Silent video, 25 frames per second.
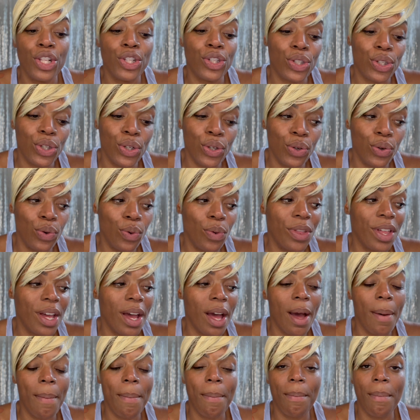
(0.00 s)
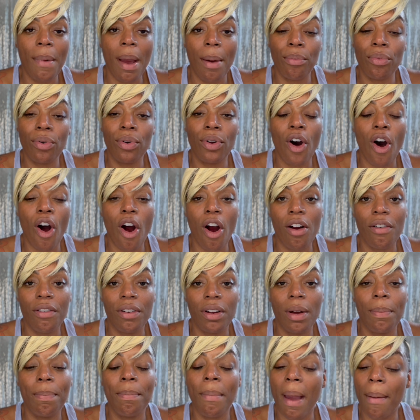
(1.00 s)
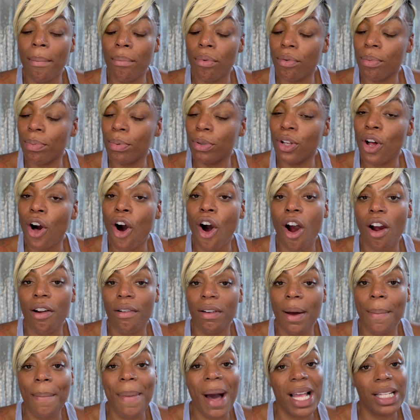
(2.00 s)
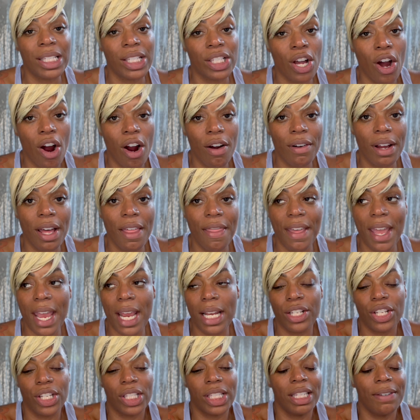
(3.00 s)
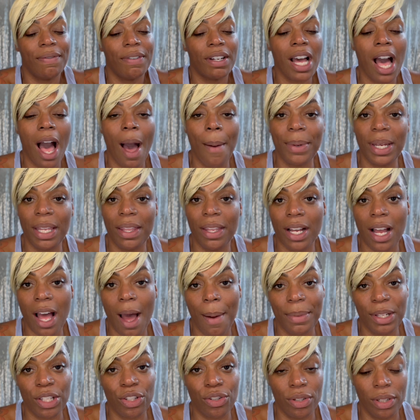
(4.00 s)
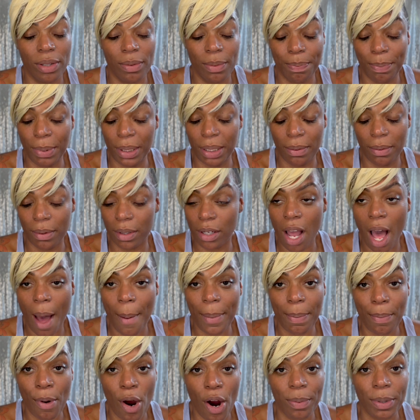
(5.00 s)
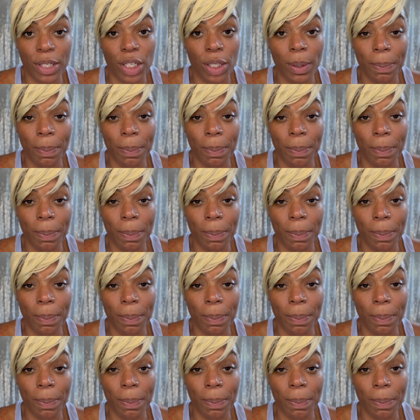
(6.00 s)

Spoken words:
to the Memorable Aura by Zara, then just leave a comment in the comment bar.